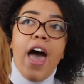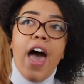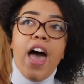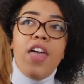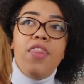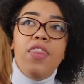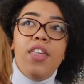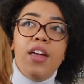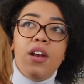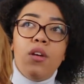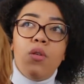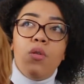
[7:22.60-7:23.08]

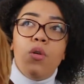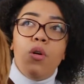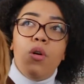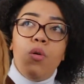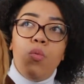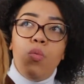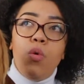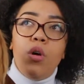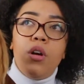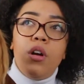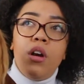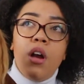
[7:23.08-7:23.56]
And then
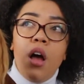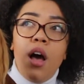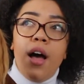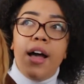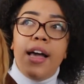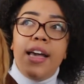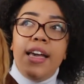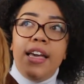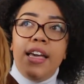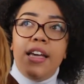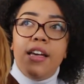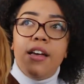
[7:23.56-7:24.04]
one
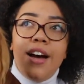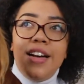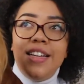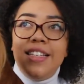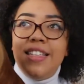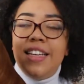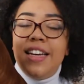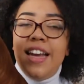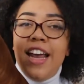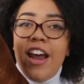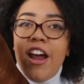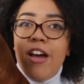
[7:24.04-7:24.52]
night, I
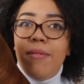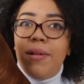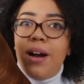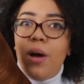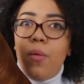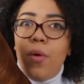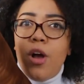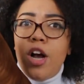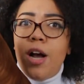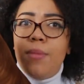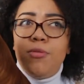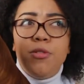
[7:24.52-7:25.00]
just didn't hear him. And I
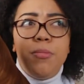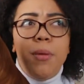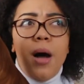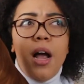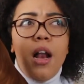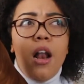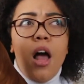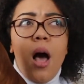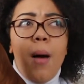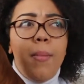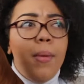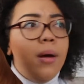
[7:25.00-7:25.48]
woke up to
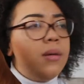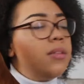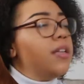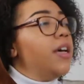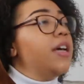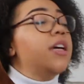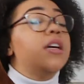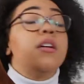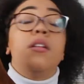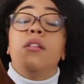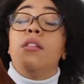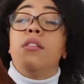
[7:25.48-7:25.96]
my alarm. And I was
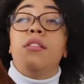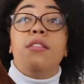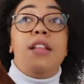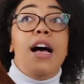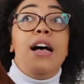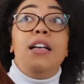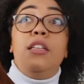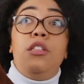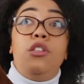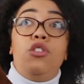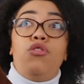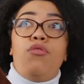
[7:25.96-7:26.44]
like,
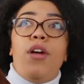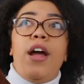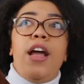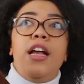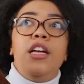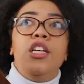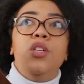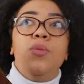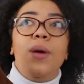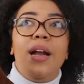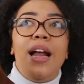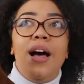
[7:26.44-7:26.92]
that's
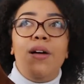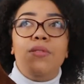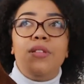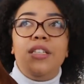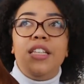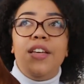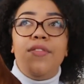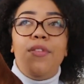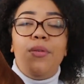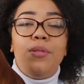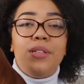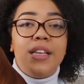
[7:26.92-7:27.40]
strange. Went out to
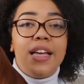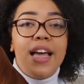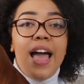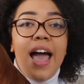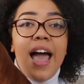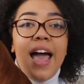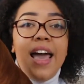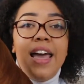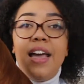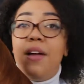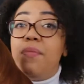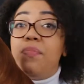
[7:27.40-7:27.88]
see if he was
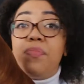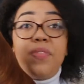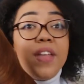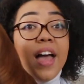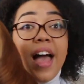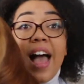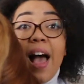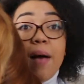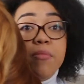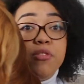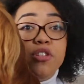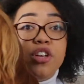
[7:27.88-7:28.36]
okay.
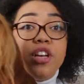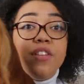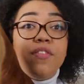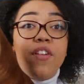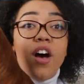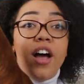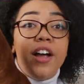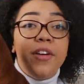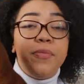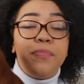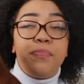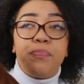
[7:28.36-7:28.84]
Absolutely
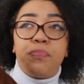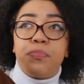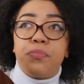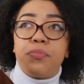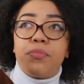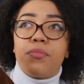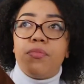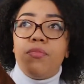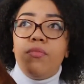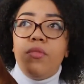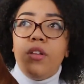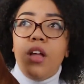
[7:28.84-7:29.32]
fine.
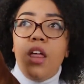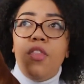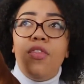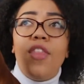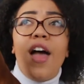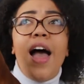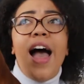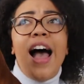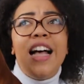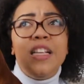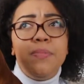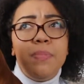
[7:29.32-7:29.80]

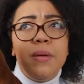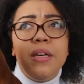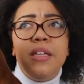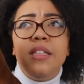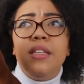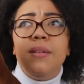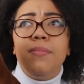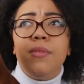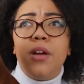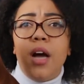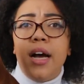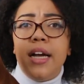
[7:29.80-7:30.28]
There has been
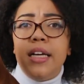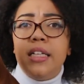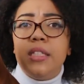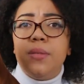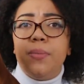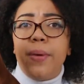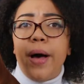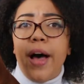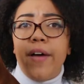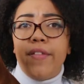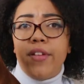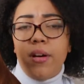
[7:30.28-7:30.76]
some
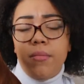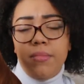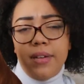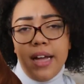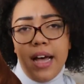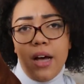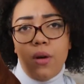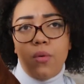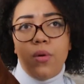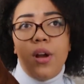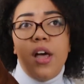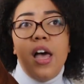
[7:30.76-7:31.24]
nights where I've come
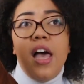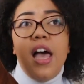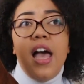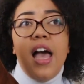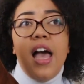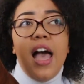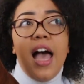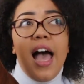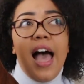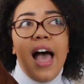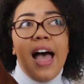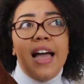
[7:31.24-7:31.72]
down
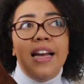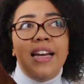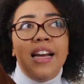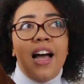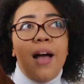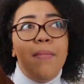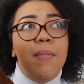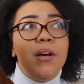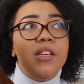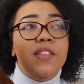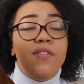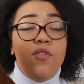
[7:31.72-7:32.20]
and
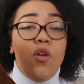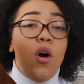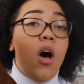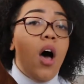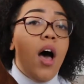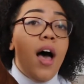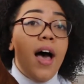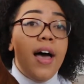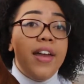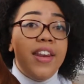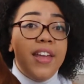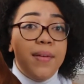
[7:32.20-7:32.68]
I must have not
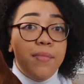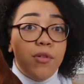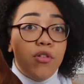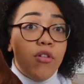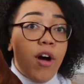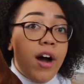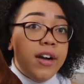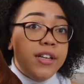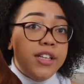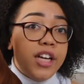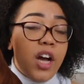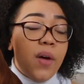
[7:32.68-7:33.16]
heard him
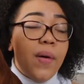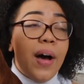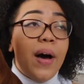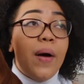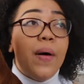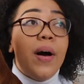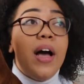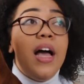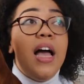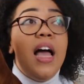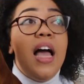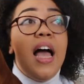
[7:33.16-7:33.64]
cry to go
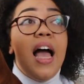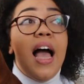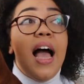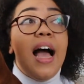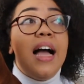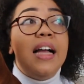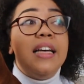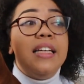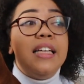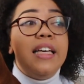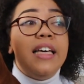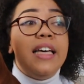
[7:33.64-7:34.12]
out.
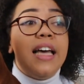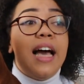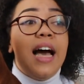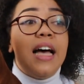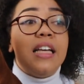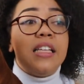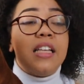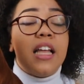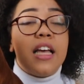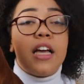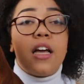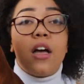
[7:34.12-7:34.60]
And he
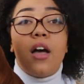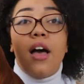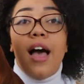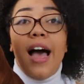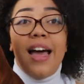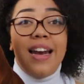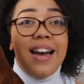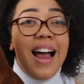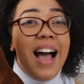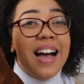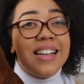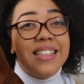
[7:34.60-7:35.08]
has like
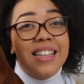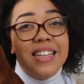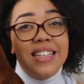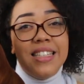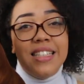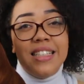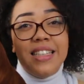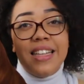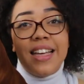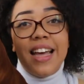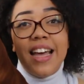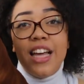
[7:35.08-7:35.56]
had
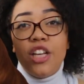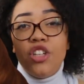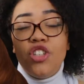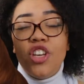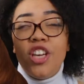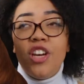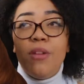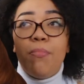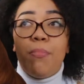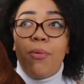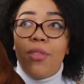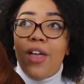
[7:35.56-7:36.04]
accidents in the
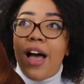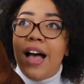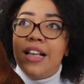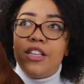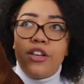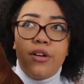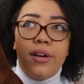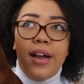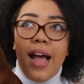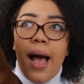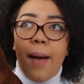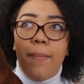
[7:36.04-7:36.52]
kitchen. But that has
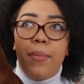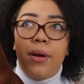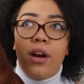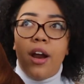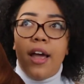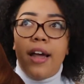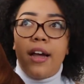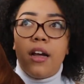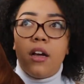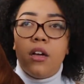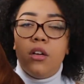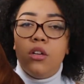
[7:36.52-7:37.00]
only happened
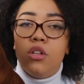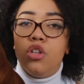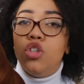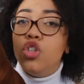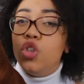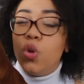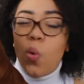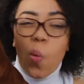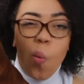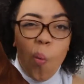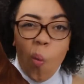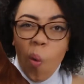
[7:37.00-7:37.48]
like
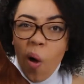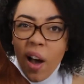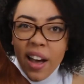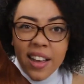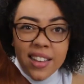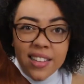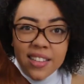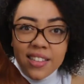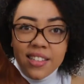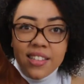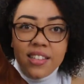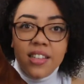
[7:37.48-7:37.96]

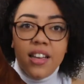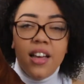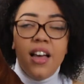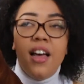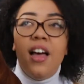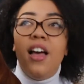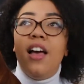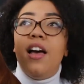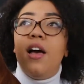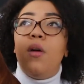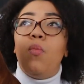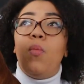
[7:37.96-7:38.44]
twice.
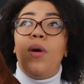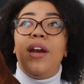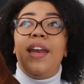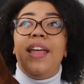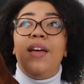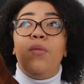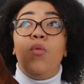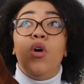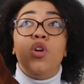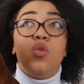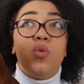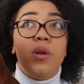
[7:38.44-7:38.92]

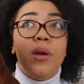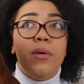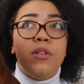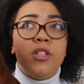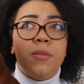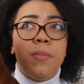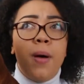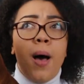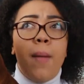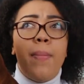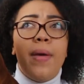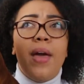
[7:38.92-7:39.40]
Once when he was
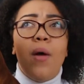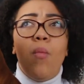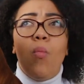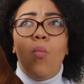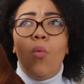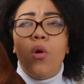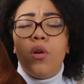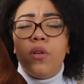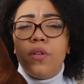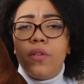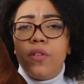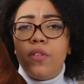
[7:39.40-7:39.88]
a puppy
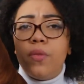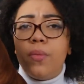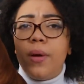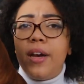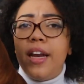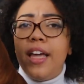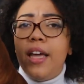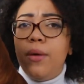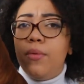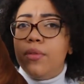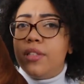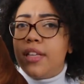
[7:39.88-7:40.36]
and once
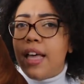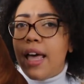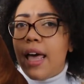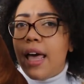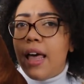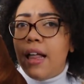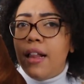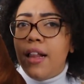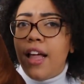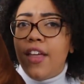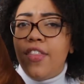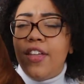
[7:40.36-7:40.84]
when he was
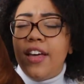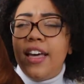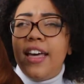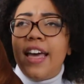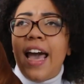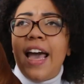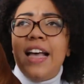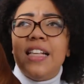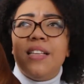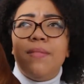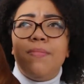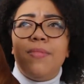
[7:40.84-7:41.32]
ill. I think he
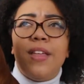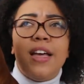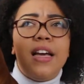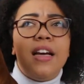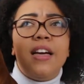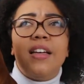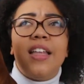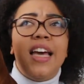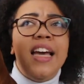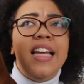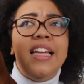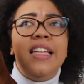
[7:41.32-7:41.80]
ate
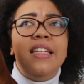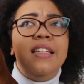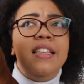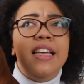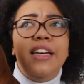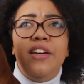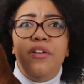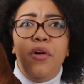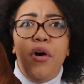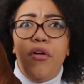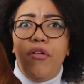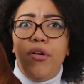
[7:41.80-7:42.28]
something that he
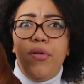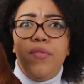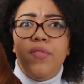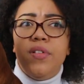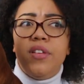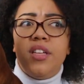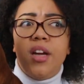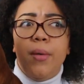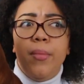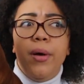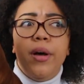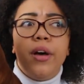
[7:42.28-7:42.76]
did not agree with
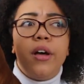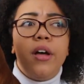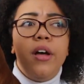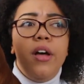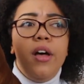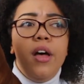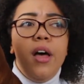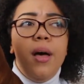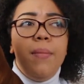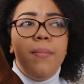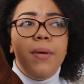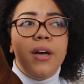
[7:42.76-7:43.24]
his stomach.
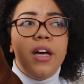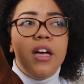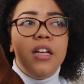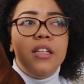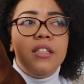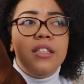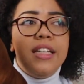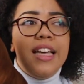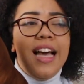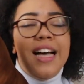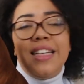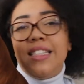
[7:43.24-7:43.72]

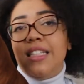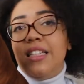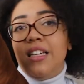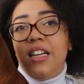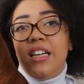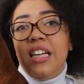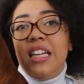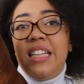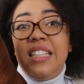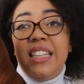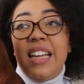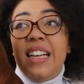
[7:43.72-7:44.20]
Because he hasn't
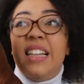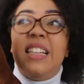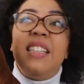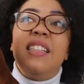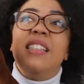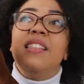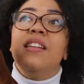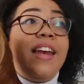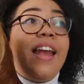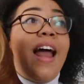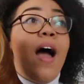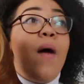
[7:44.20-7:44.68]
done it
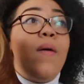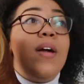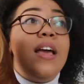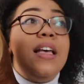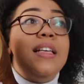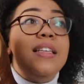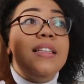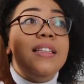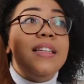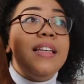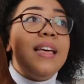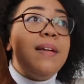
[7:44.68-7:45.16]
since. And now
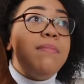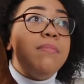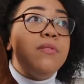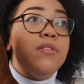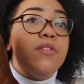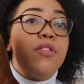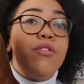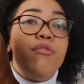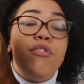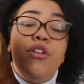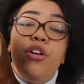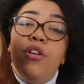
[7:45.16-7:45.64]
he sleeps
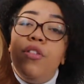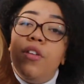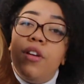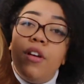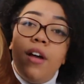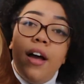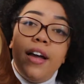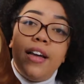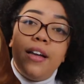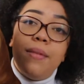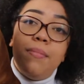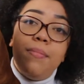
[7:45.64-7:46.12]
through the
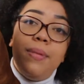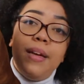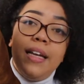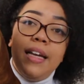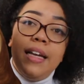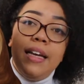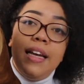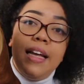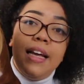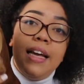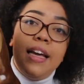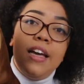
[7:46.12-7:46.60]
night
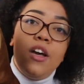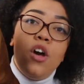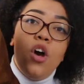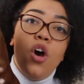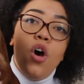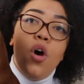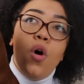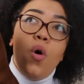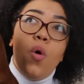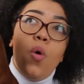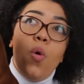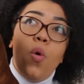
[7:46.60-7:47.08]
completely.
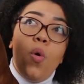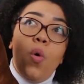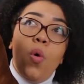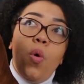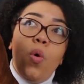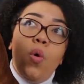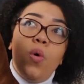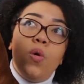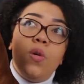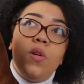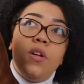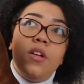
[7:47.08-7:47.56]

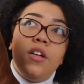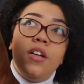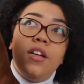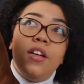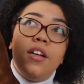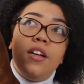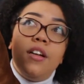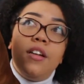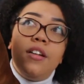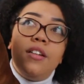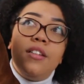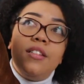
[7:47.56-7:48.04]
Or
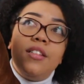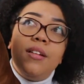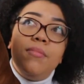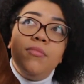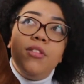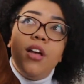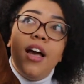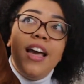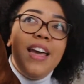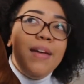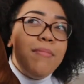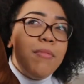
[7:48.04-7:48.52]

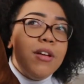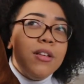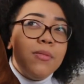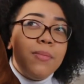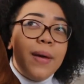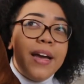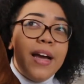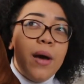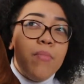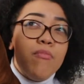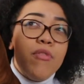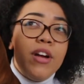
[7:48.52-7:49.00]
sometimes he must
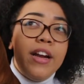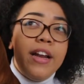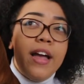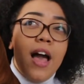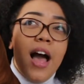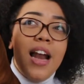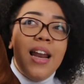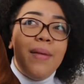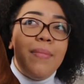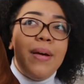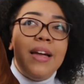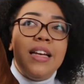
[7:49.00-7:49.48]
wake up really
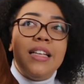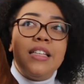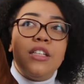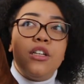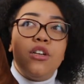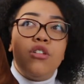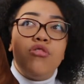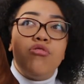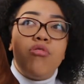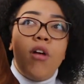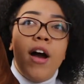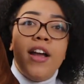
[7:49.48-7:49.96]
early, but he
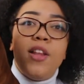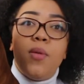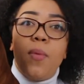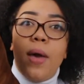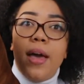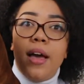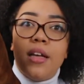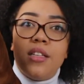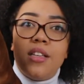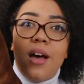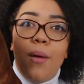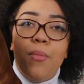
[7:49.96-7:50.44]
doesn't cry to
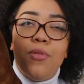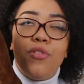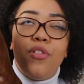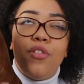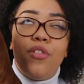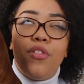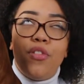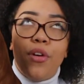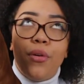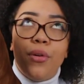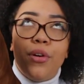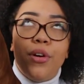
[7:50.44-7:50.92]
wake us up, which
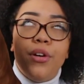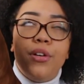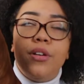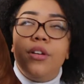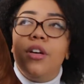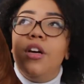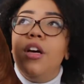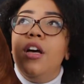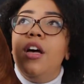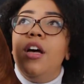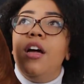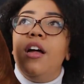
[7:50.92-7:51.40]
is so good.
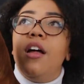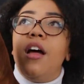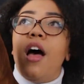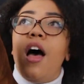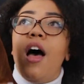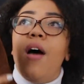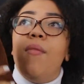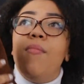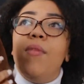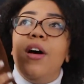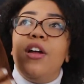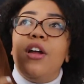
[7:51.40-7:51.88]

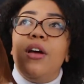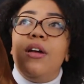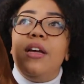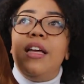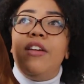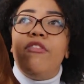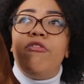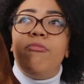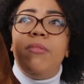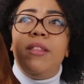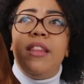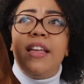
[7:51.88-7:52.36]
I don't
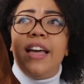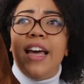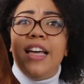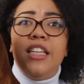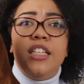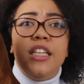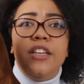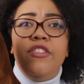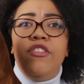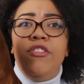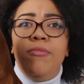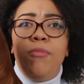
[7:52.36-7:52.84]
leave him in the
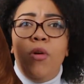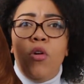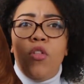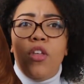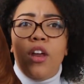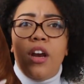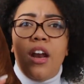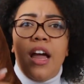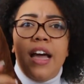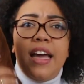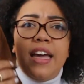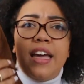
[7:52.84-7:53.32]
kitchen for more
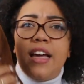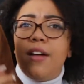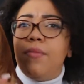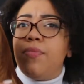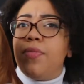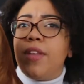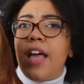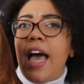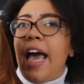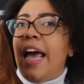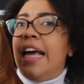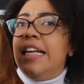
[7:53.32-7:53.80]
than like
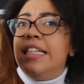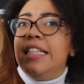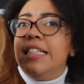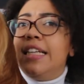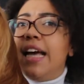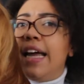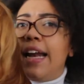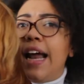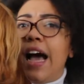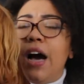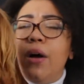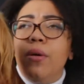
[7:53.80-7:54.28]
8 to
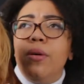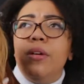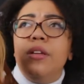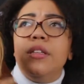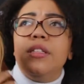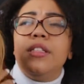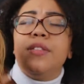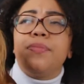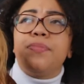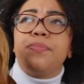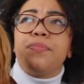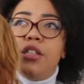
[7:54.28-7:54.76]
10
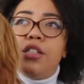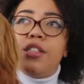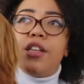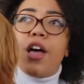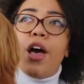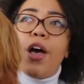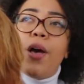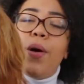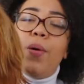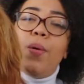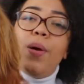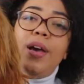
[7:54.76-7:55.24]
hours.
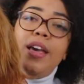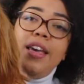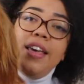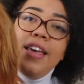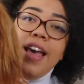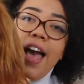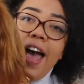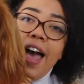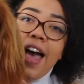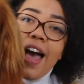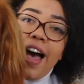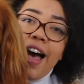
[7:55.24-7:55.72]
So
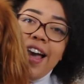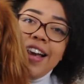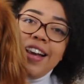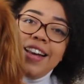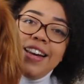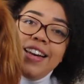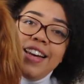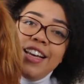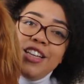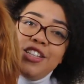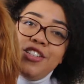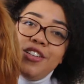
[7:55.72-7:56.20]
yeah, I
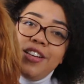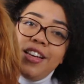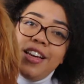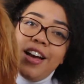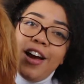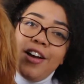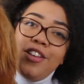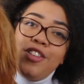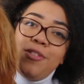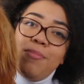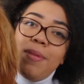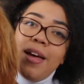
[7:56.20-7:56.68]
could literally
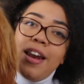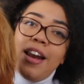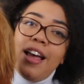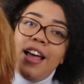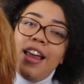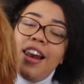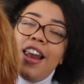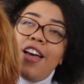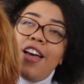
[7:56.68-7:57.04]
go to bed at